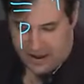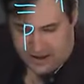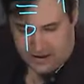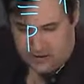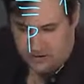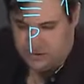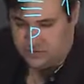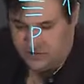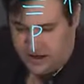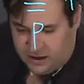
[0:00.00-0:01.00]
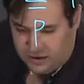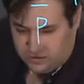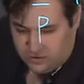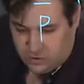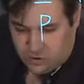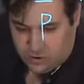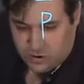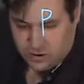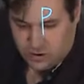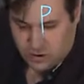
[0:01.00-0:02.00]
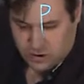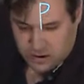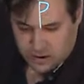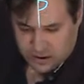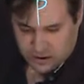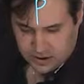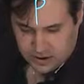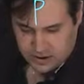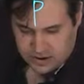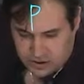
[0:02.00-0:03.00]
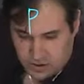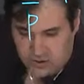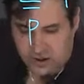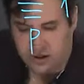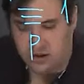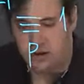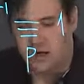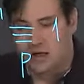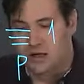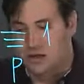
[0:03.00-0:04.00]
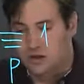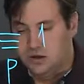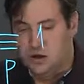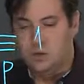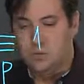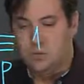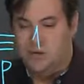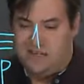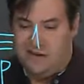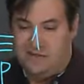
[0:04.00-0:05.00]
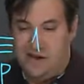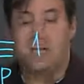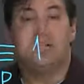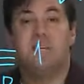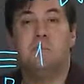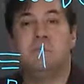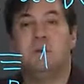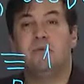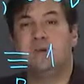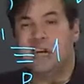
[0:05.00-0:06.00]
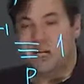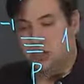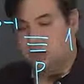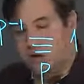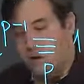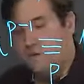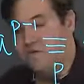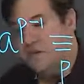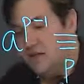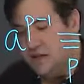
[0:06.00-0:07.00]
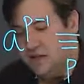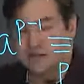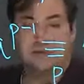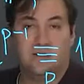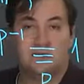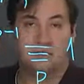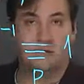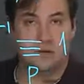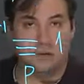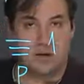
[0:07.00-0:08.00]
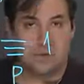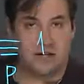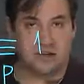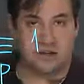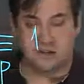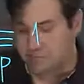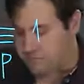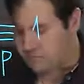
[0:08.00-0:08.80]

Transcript: and finally 4 is over here. So we have actually permutation of these remainders.